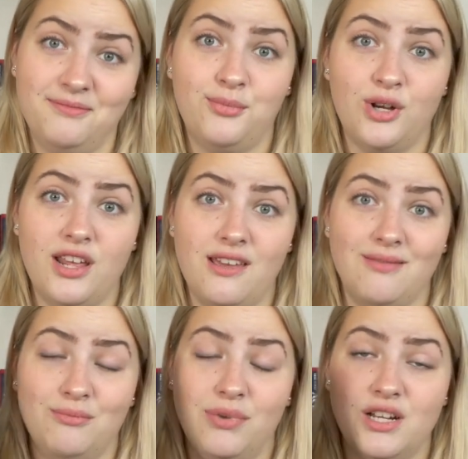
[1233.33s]
Pretty
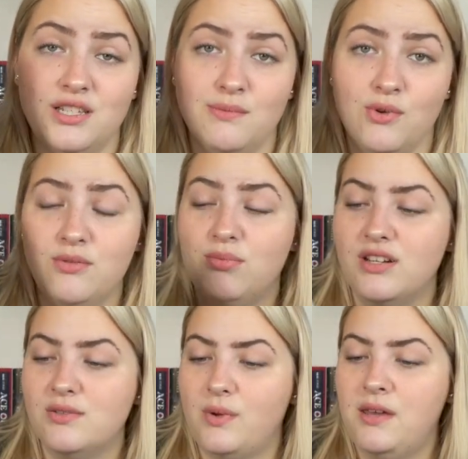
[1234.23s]
smooth, pretty
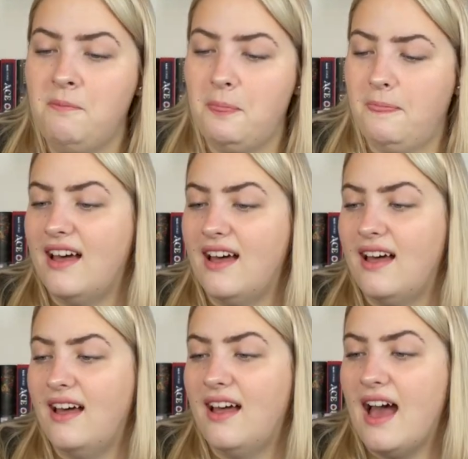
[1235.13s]
sweet.
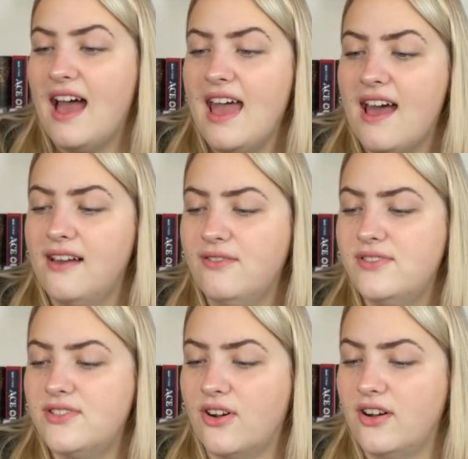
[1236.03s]
I have
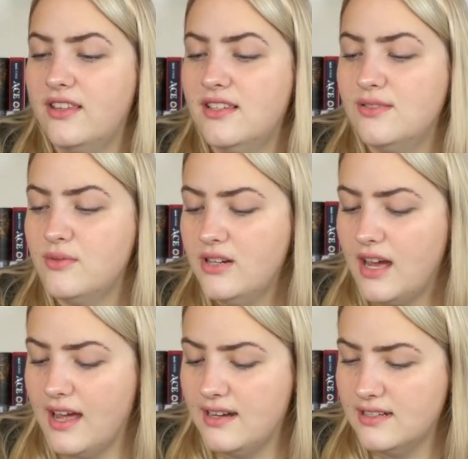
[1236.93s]
started this one.
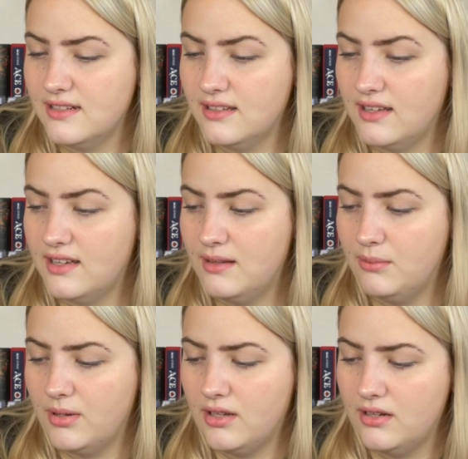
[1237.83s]
I didn't get
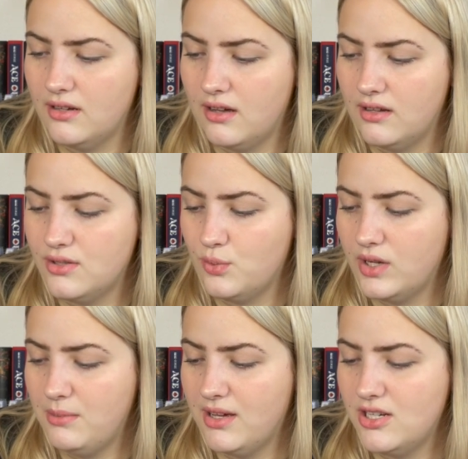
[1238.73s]
but
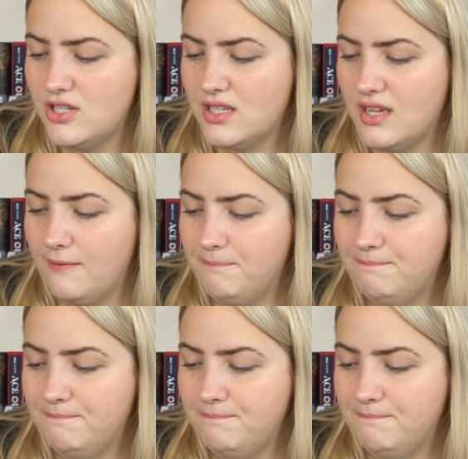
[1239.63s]
20 pages in.